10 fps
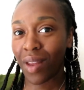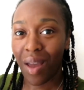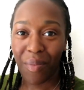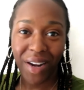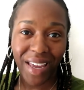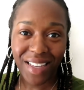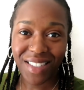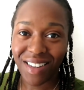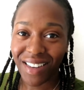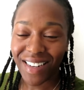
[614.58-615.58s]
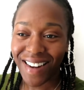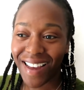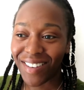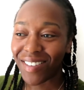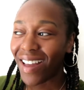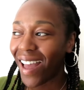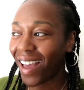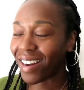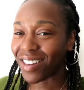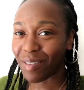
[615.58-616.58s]
I'm going to get started now,
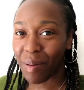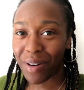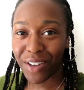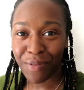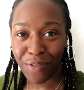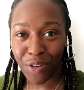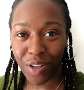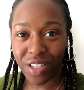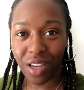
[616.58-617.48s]
and I'm looking forward